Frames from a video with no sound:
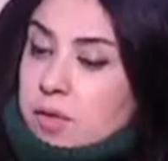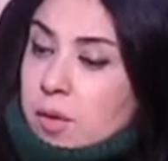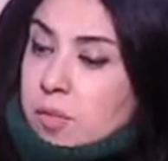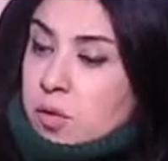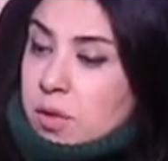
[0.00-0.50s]

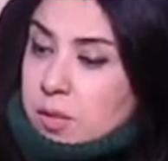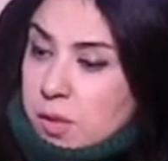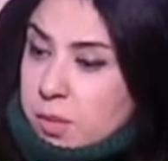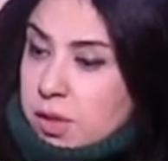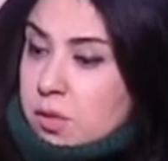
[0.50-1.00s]
let me build
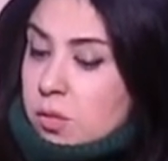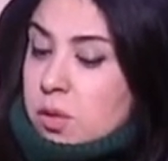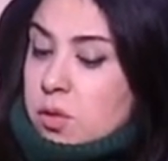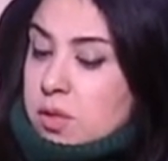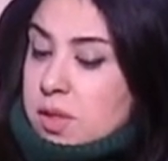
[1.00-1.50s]
on what you're
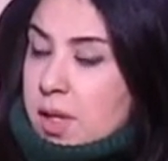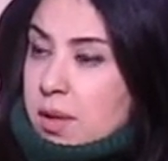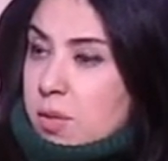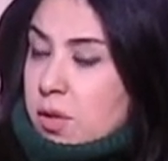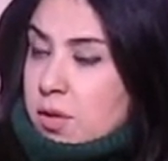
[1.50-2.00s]
saying,
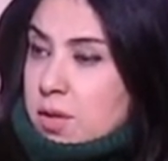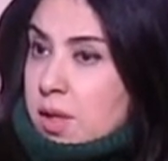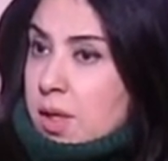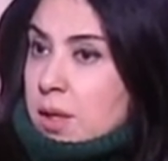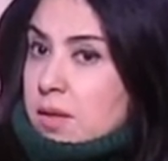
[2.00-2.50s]
because
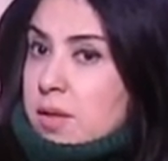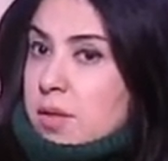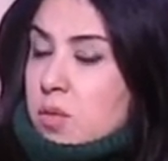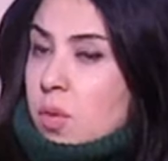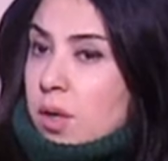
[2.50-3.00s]
this is
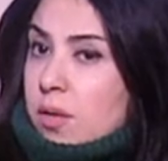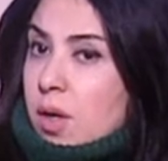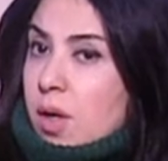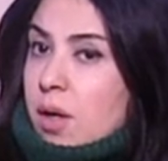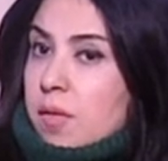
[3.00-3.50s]
one
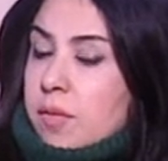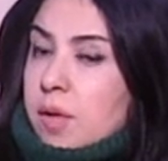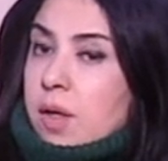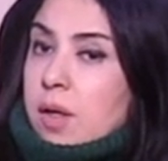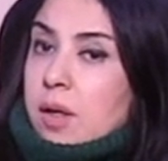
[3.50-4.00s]
of
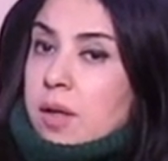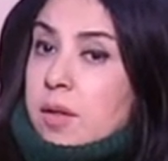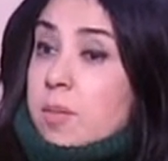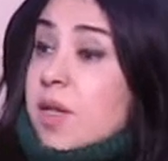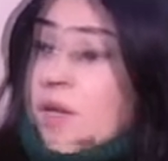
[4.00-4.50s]
the
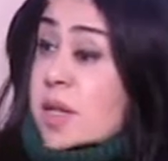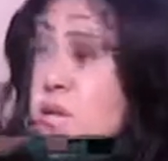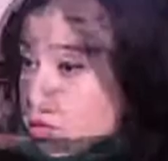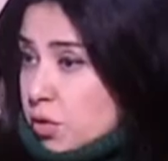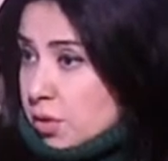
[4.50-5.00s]
best
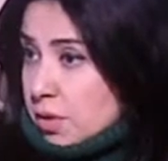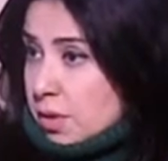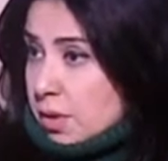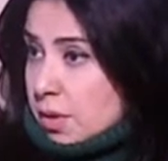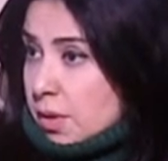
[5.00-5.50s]

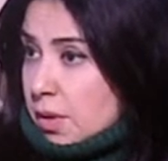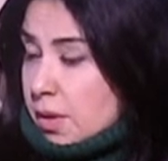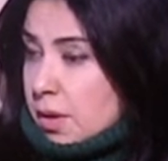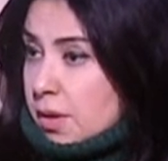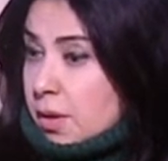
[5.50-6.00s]
solutions,
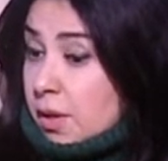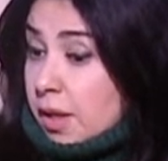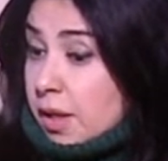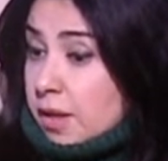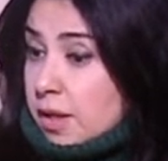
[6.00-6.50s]

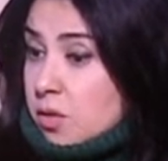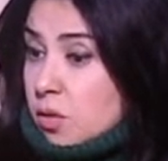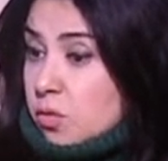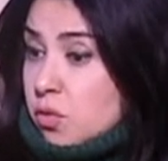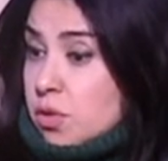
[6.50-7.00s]
creating
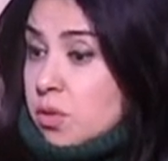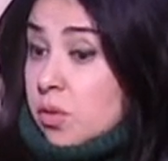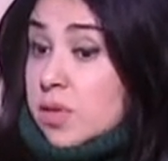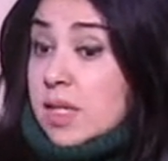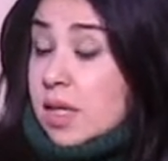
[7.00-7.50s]
solutions
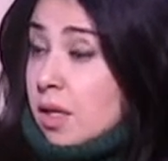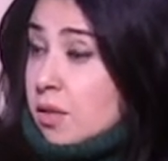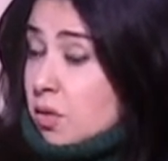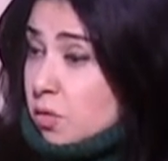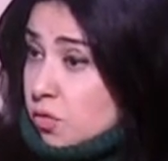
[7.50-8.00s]
or
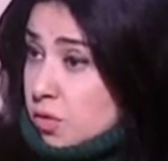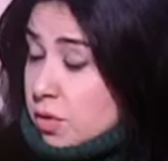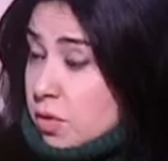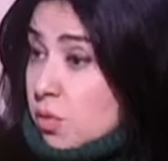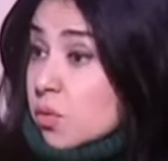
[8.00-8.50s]
seeking
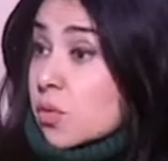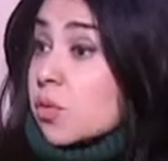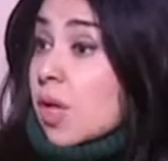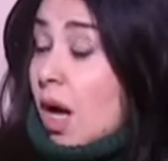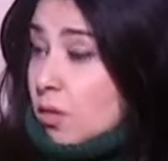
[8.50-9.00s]
solutions to
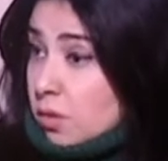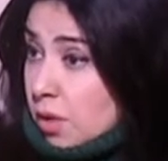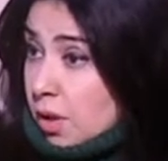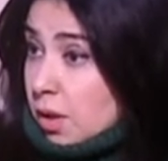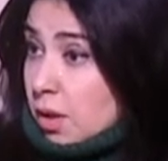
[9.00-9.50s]
root
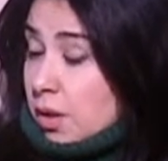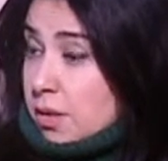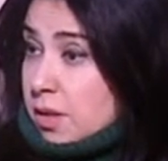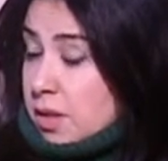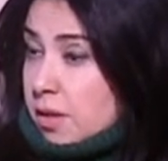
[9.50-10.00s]
out
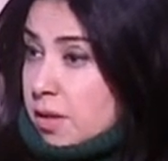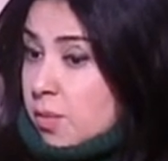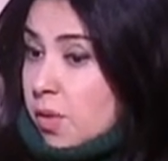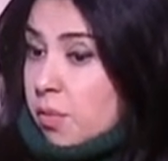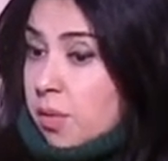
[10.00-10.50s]
this
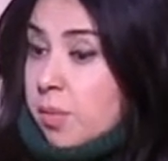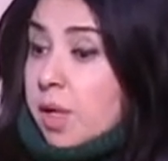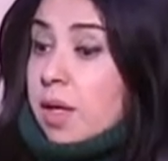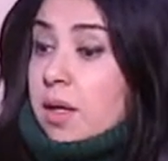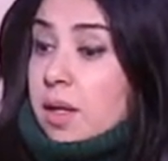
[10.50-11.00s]
serious problem.
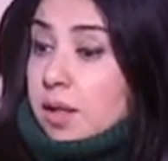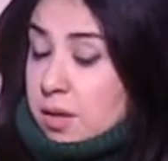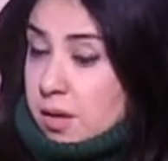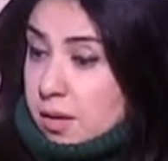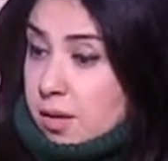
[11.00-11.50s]

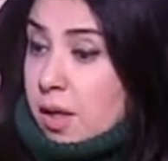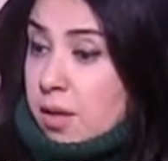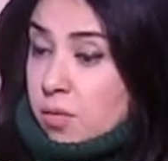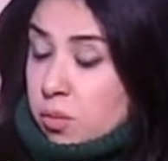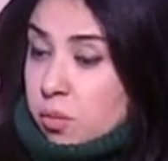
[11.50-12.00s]
Like
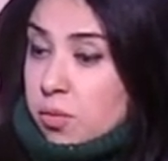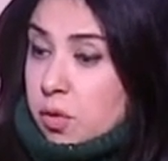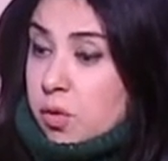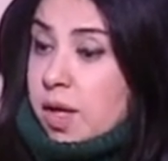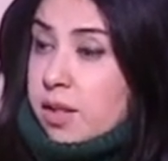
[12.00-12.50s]

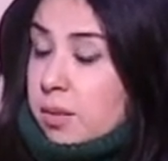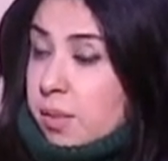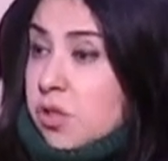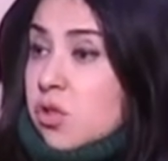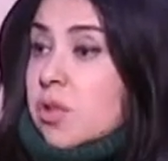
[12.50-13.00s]
you kindly
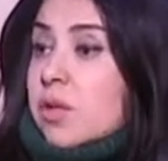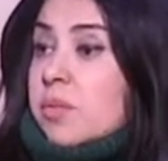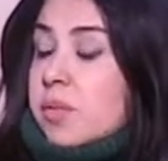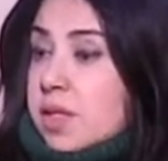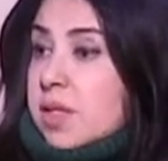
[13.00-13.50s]
mentioned
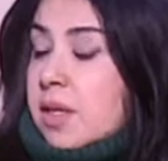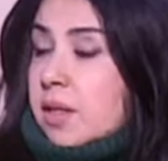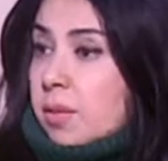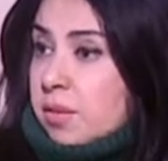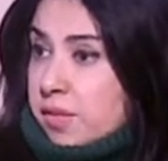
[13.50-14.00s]
that
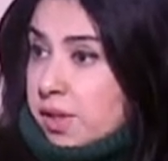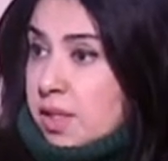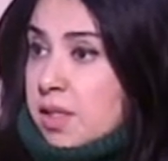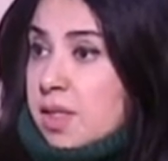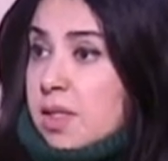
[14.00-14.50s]
President Abdel
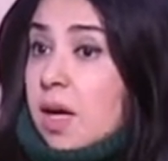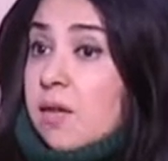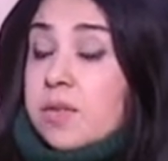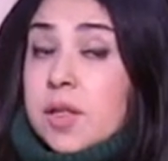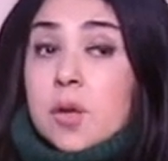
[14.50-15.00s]
Fattah Sisi
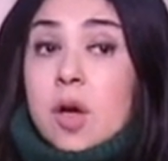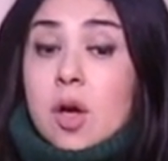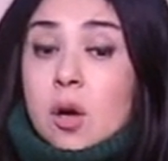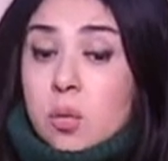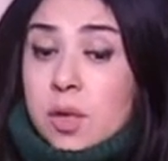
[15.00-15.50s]
have been
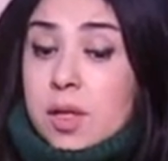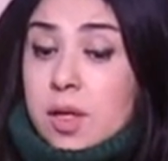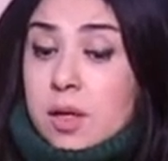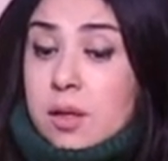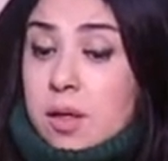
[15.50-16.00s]

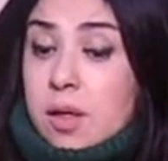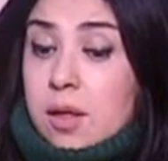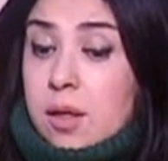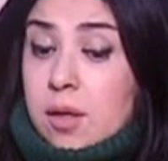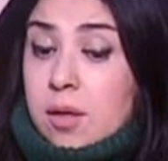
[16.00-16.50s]
working
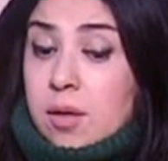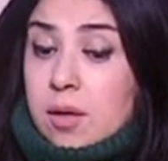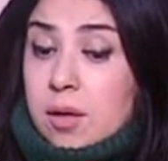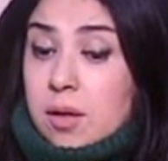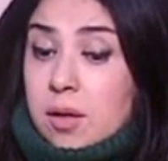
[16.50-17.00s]

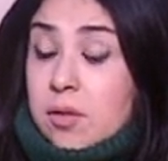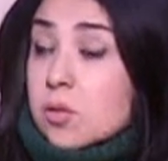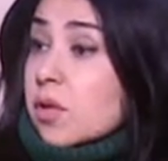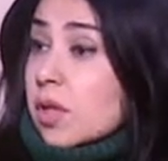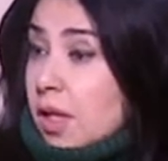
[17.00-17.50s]

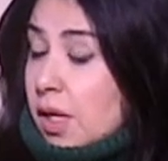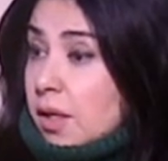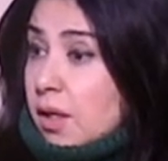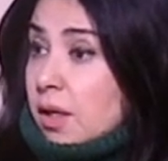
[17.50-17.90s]
tooth and nail,